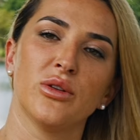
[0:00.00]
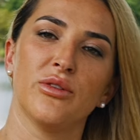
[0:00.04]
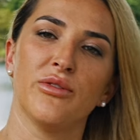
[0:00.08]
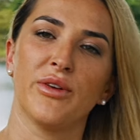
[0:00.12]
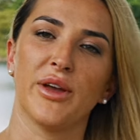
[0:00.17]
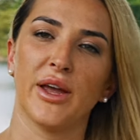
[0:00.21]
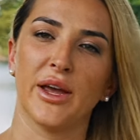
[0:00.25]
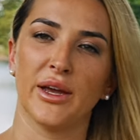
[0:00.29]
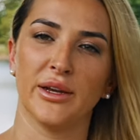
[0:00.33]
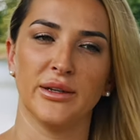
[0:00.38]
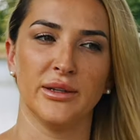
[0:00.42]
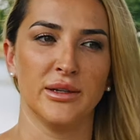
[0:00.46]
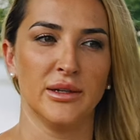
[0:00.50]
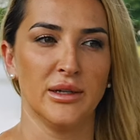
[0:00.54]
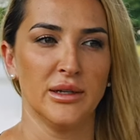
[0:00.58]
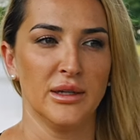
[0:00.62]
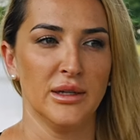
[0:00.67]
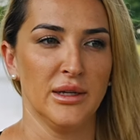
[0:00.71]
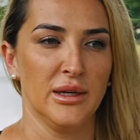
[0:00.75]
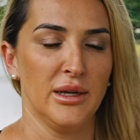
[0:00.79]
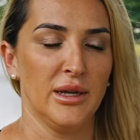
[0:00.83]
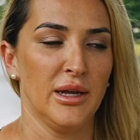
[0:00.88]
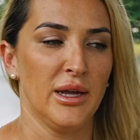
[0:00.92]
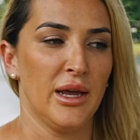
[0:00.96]
the van,
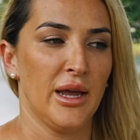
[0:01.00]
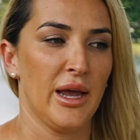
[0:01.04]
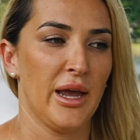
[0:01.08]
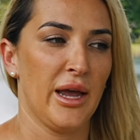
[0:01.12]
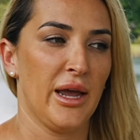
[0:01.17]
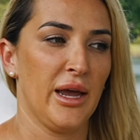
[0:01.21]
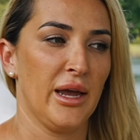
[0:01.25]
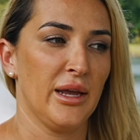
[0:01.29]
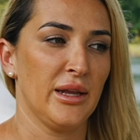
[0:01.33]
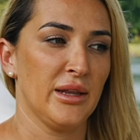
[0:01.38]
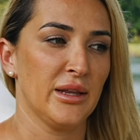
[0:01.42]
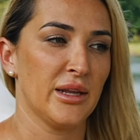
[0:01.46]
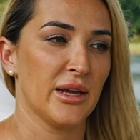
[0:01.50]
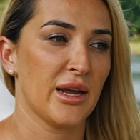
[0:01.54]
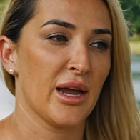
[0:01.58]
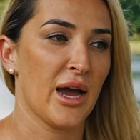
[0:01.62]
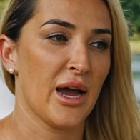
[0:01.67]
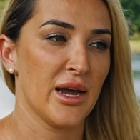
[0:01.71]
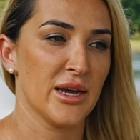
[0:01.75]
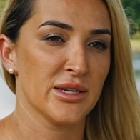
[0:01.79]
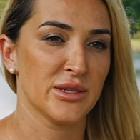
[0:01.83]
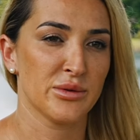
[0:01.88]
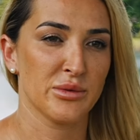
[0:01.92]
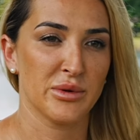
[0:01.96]
and the
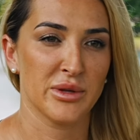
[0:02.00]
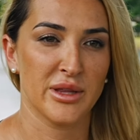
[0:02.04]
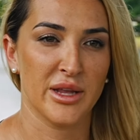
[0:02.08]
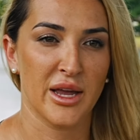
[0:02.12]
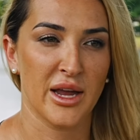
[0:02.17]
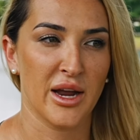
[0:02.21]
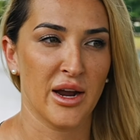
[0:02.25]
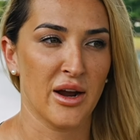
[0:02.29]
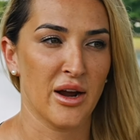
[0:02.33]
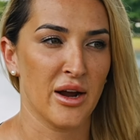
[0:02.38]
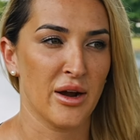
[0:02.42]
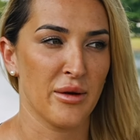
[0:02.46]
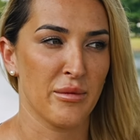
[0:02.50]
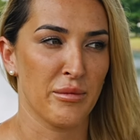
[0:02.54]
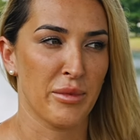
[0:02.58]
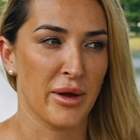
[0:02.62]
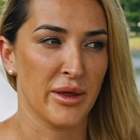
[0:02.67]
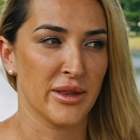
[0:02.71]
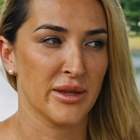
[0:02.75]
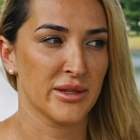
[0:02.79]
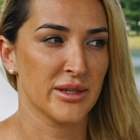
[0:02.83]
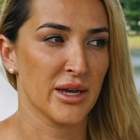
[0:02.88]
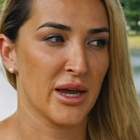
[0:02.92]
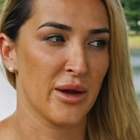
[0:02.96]
guys were there. By
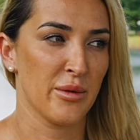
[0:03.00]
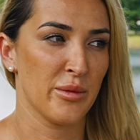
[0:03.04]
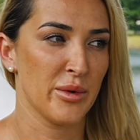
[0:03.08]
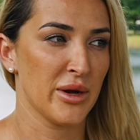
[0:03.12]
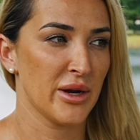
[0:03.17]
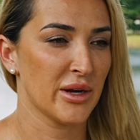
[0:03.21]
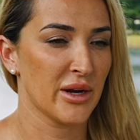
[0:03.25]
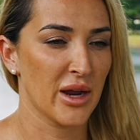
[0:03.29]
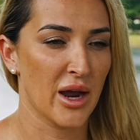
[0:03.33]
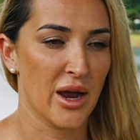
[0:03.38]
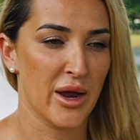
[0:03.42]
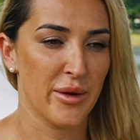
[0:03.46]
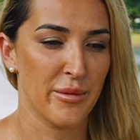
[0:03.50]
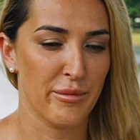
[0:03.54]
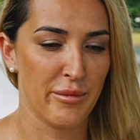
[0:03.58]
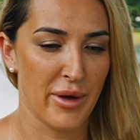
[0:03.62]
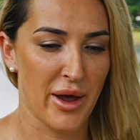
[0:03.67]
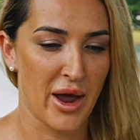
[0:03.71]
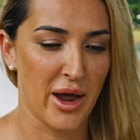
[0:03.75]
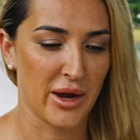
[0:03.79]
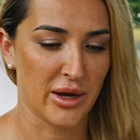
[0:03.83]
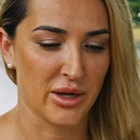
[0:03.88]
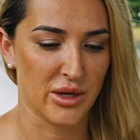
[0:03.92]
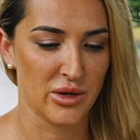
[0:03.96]
the time we had gotten
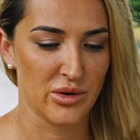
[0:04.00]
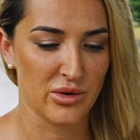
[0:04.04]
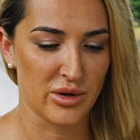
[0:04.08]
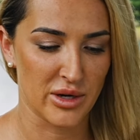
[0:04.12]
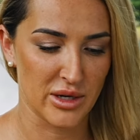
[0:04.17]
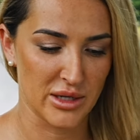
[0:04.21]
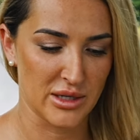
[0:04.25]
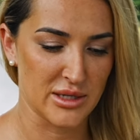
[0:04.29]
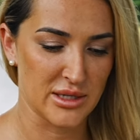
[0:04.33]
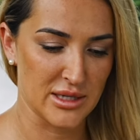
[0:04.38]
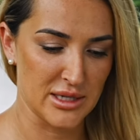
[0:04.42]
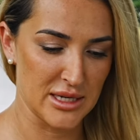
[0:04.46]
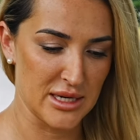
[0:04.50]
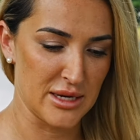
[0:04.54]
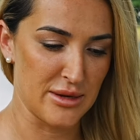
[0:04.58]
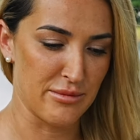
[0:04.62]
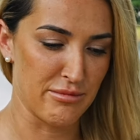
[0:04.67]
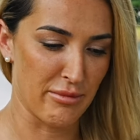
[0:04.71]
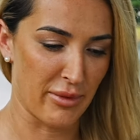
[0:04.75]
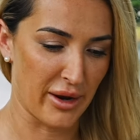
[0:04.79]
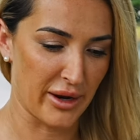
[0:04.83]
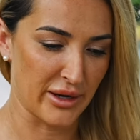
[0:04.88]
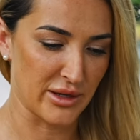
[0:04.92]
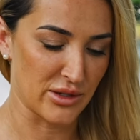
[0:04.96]
back, you could see
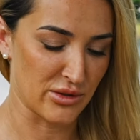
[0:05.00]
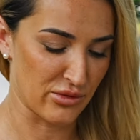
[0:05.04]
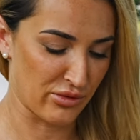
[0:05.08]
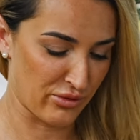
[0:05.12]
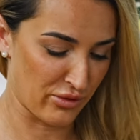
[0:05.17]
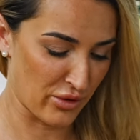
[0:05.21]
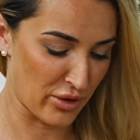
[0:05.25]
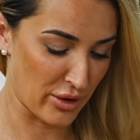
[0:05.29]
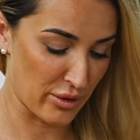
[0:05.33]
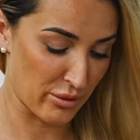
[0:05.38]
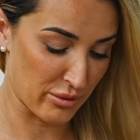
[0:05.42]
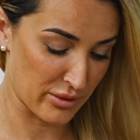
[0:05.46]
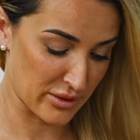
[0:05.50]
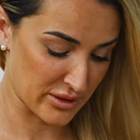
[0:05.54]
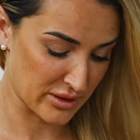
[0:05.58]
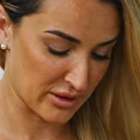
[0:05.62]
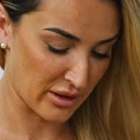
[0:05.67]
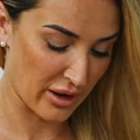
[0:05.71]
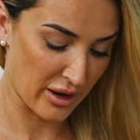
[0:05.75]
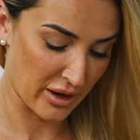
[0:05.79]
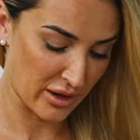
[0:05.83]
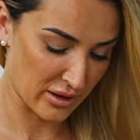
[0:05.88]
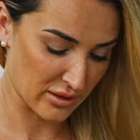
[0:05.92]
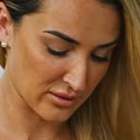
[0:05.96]
Mike's foot was
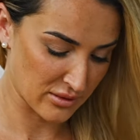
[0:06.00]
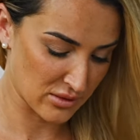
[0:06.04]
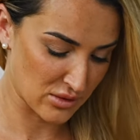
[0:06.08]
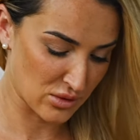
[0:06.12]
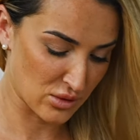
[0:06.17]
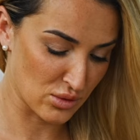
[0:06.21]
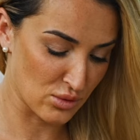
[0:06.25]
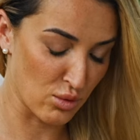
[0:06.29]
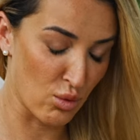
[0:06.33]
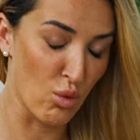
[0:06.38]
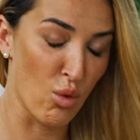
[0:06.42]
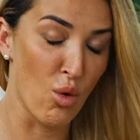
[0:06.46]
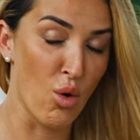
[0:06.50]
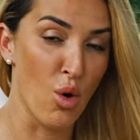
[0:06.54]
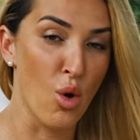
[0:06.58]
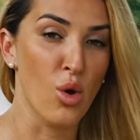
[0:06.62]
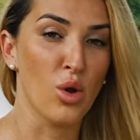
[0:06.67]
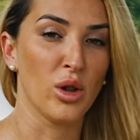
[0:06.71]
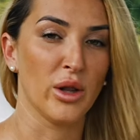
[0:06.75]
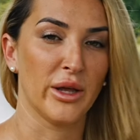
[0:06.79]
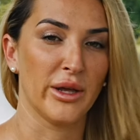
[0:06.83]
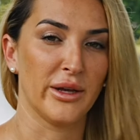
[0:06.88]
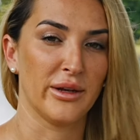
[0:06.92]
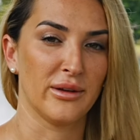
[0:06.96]
like
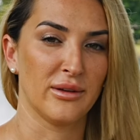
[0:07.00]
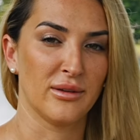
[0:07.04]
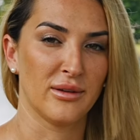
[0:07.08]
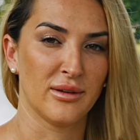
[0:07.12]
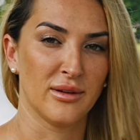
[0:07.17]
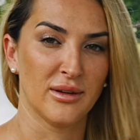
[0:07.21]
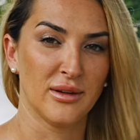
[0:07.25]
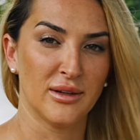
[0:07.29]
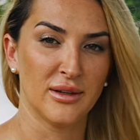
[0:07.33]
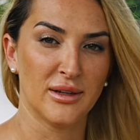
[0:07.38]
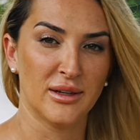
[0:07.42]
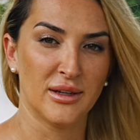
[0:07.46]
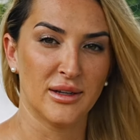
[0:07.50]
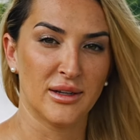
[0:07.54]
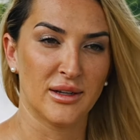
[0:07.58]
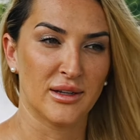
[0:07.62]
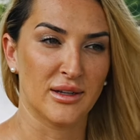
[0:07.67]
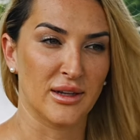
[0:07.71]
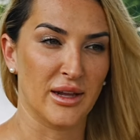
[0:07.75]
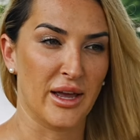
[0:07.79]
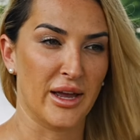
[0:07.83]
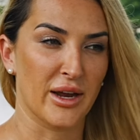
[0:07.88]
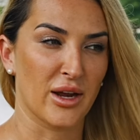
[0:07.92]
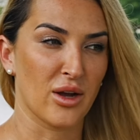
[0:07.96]
swollen,
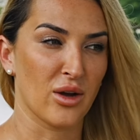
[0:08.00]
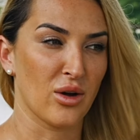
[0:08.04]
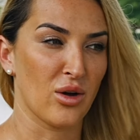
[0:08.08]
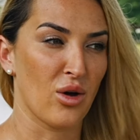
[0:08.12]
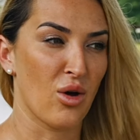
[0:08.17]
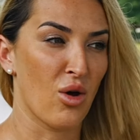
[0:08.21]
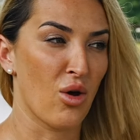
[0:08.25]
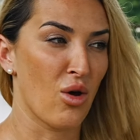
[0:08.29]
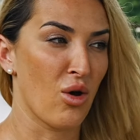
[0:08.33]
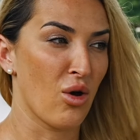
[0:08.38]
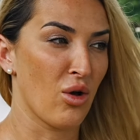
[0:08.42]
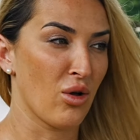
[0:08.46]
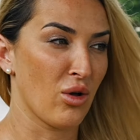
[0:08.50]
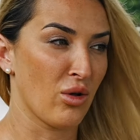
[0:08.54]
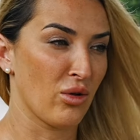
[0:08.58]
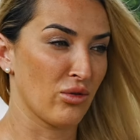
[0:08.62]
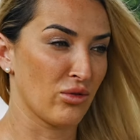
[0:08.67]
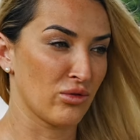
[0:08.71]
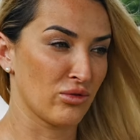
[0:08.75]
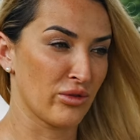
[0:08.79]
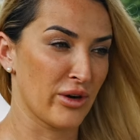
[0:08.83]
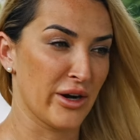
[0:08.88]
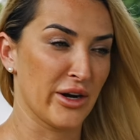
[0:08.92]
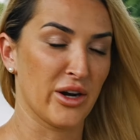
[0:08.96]
like all
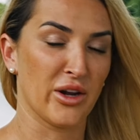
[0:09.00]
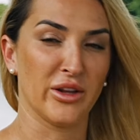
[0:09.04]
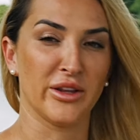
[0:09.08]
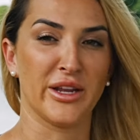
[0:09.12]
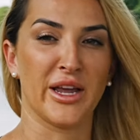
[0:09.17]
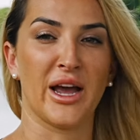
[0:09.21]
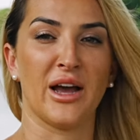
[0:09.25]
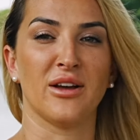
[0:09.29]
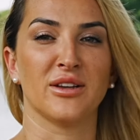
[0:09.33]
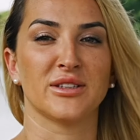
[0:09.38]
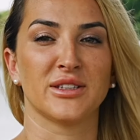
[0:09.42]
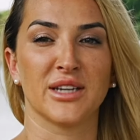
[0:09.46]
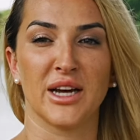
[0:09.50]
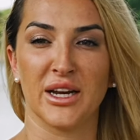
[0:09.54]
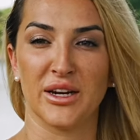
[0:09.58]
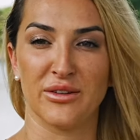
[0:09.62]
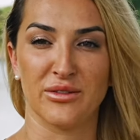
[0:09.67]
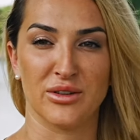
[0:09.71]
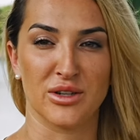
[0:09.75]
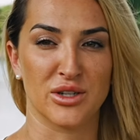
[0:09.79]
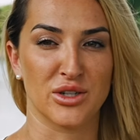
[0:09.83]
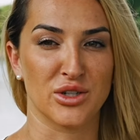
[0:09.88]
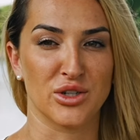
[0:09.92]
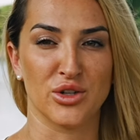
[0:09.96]
right on the outside of
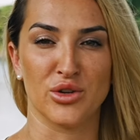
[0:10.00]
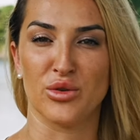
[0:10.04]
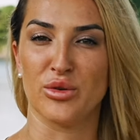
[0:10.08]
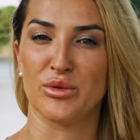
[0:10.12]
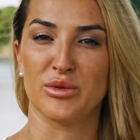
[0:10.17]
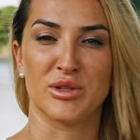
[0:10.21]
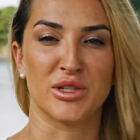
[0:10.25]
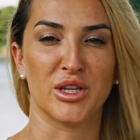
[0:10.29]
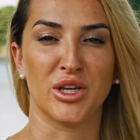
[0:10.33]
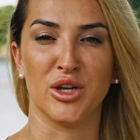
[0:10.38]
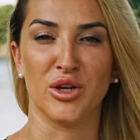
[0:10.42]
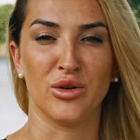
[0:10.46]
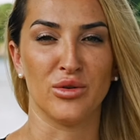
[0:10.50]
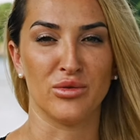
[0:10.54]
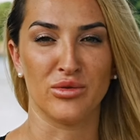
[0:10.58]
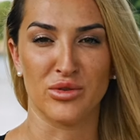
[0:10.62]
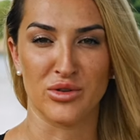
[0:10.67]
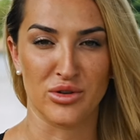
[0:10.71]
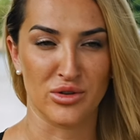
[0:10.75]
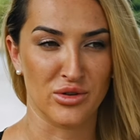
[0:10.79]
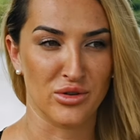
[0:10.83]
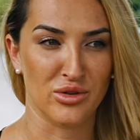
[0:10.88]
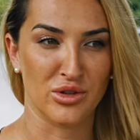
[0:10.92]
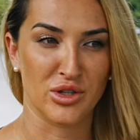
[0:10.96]
his shoe. It was huge.
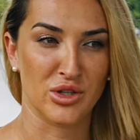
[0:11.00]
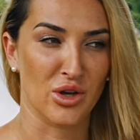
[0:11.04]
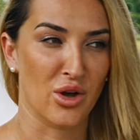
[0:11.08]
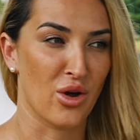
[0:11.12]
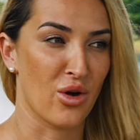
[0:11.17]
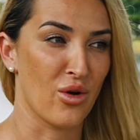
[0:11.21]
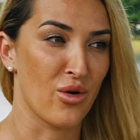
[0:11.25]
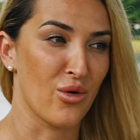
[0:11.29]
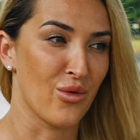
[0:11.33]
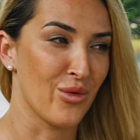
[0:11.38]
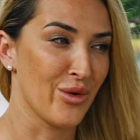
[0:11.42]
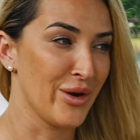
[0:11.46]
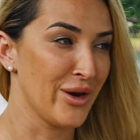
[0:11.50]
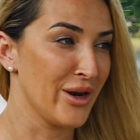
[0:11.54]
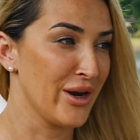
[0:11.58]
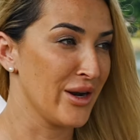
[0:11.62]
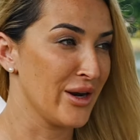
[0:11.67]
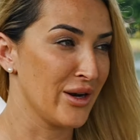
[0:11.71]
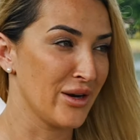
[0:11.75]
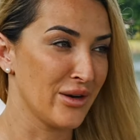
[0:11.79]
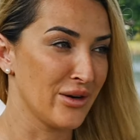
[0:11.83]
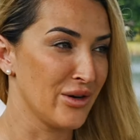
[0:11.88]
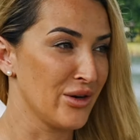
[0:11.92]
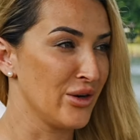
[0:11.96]
So
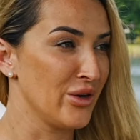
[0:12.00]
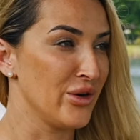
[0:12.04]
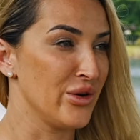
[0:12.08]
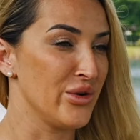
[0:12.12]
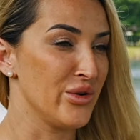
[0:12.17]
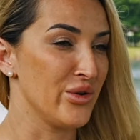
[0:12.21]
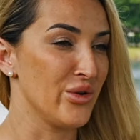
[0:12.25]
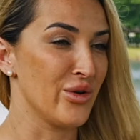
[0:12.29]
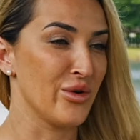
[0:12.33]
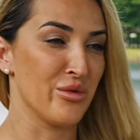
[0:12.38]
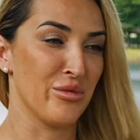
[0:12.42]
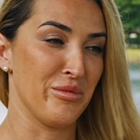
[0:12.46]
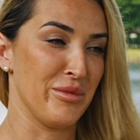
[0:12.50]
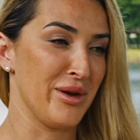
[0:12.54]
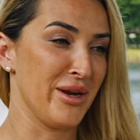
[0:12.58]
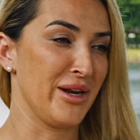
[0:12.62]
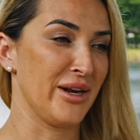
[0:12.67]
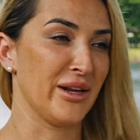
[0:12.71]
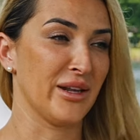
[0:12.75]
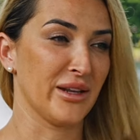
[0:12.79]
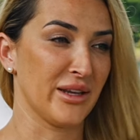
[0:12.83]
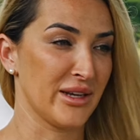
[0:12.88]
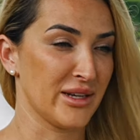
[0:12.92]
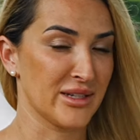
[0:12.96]
we knew
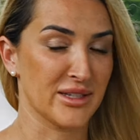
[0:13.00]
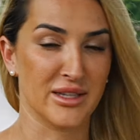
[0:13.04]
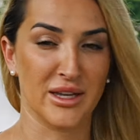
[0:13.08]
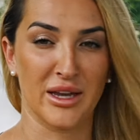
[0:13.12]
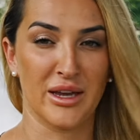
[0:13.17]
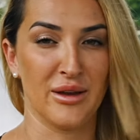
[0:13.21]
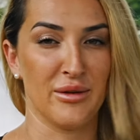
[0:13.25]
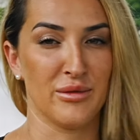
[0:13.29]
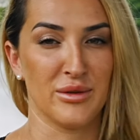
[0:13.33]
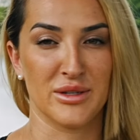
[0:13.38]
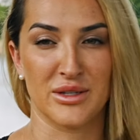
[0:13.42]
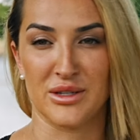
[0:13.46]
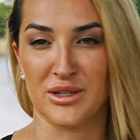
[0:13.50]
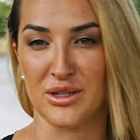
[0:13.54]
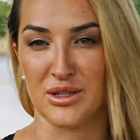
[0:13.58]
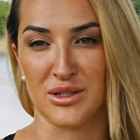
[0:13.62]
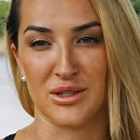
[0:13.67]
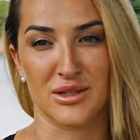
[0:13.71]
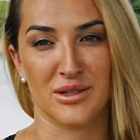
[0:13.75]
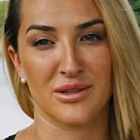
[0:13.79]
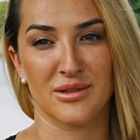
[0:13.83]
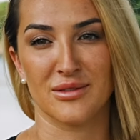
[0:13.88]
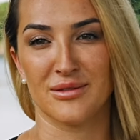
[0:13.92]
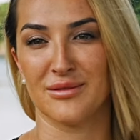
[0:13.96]
immediately. So it was
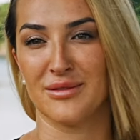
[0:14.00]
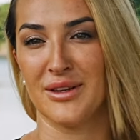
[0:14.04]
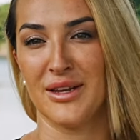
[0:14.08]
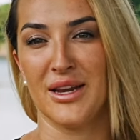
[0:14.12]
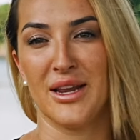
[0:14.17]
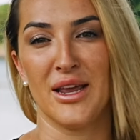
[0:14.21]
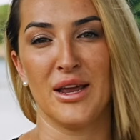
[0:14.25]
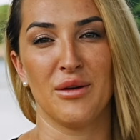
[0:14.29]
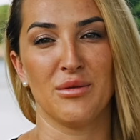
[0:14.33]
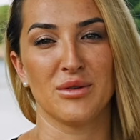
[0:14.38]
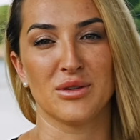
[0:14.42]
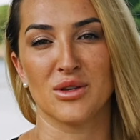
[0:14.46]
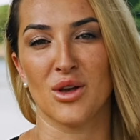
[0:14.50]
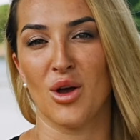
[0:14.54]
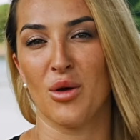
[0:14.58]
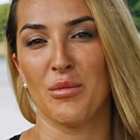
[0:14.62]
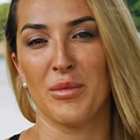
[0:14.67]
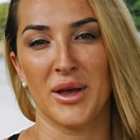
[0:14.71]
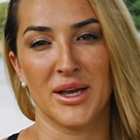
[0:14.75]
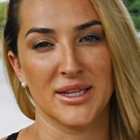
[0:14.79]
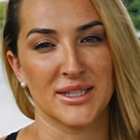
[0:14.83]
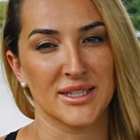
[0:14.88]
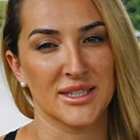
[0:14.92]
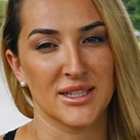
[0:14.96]
just, it was all
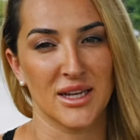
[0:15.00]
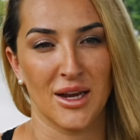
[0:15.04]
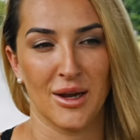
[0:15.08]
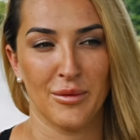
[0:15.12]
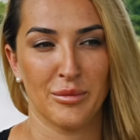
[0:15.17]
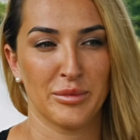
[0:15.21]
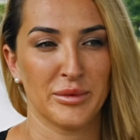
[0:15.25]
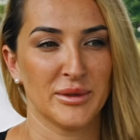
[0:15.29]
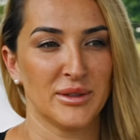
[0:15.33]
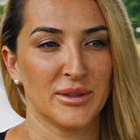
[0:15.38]
messed up.